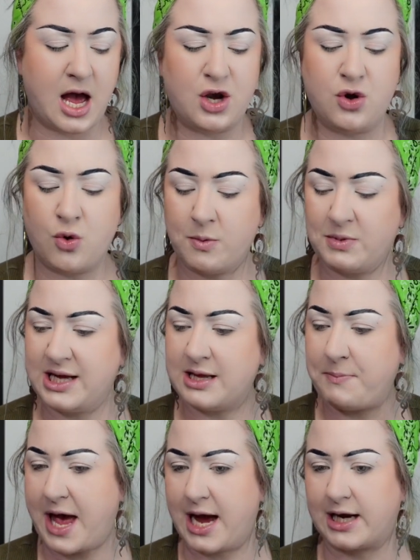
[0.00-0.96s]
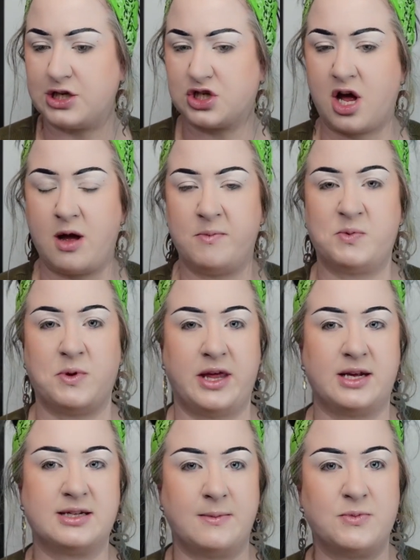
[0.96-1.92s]
Normally the package comes with
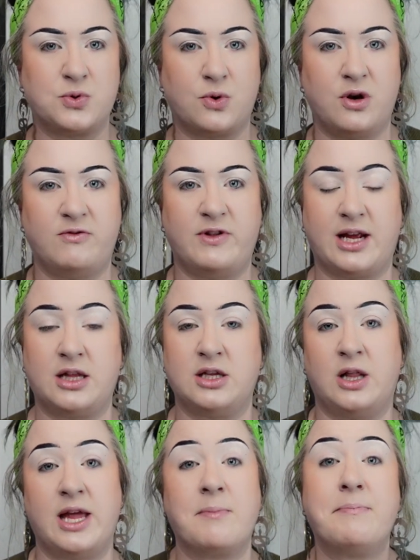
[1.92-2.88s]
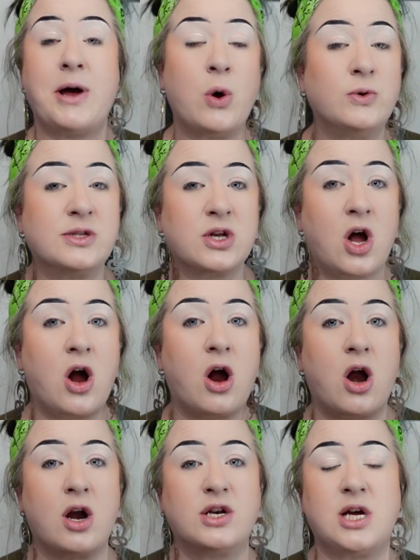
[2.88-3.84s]
like some sort of like a little like
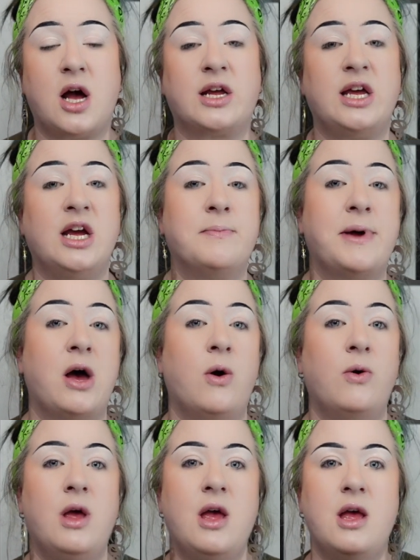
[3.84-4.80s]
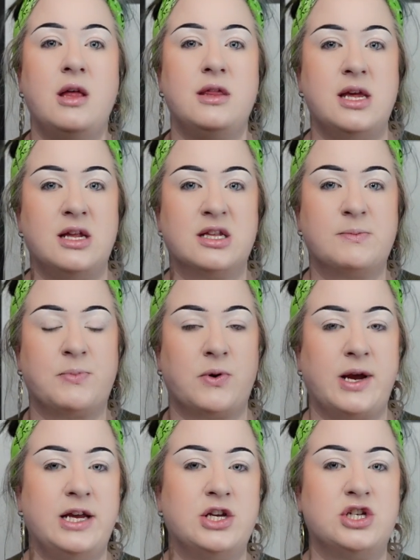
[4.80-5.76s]
postcard talking about the
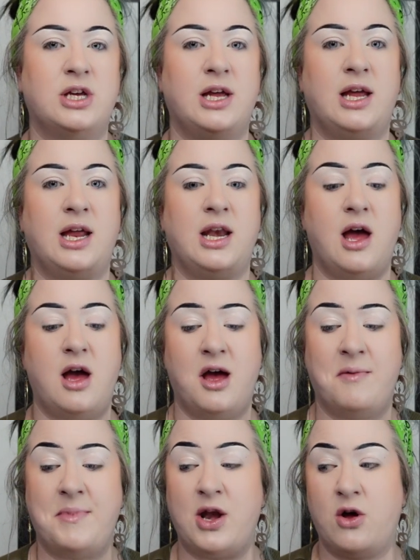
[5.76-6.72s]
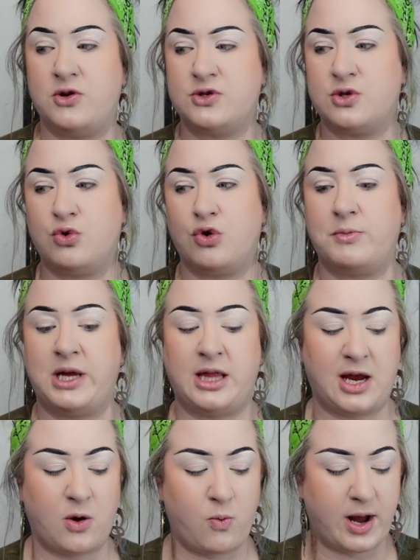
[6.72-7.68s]
inspiration, and also normally
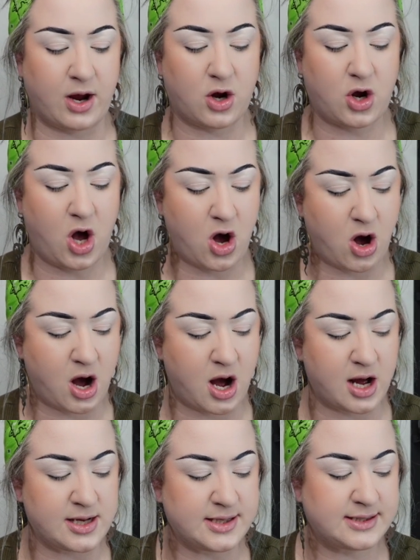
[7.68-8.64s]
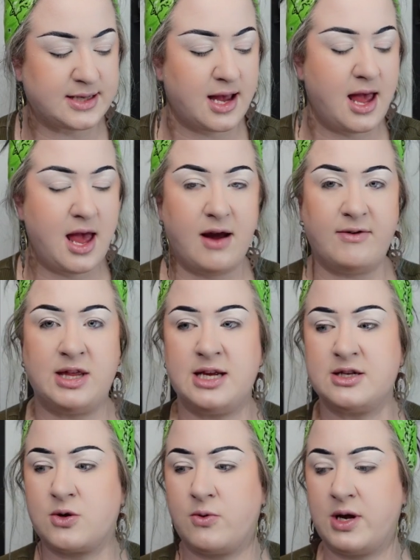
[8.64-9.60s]
like what cause
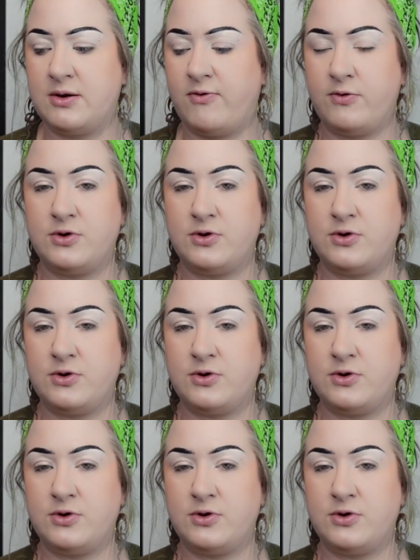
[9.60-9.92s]
everything's going